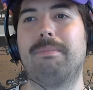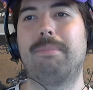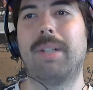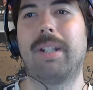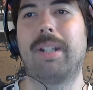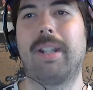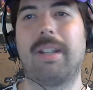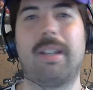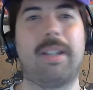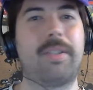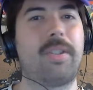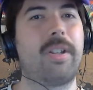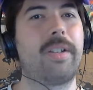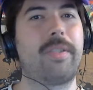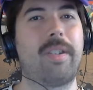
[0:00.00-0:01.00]
but as
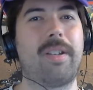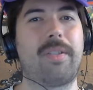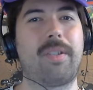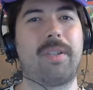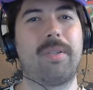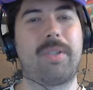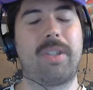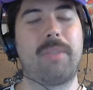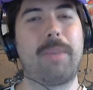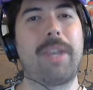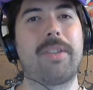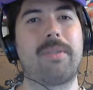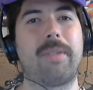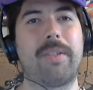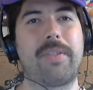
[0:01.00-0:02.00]
long as it doesn't go to the
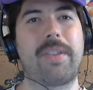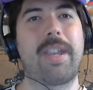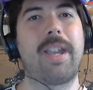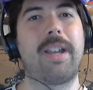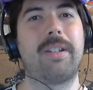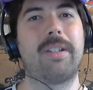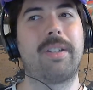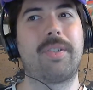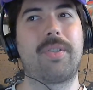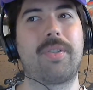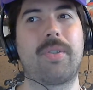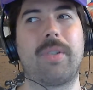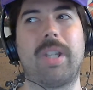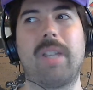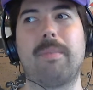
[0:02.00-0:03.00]
Amazing Race Canada
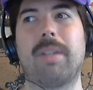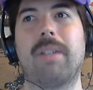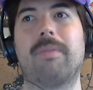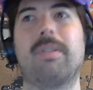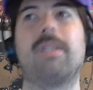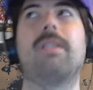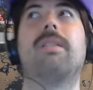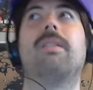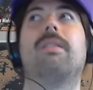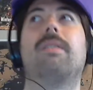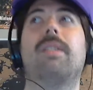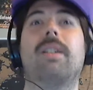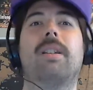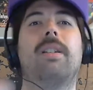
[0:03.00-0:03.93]
extreme of, oh,